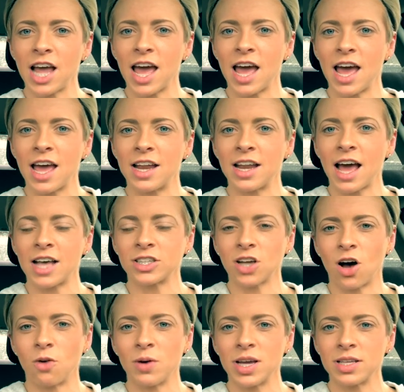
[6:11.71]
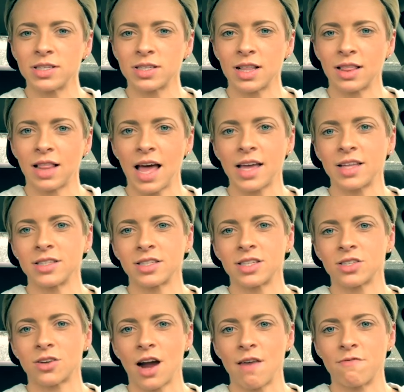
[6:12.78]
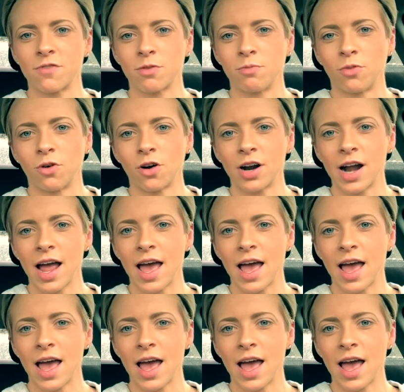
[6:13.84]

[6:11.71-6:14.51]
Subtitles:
And as always, like and subscribe for more,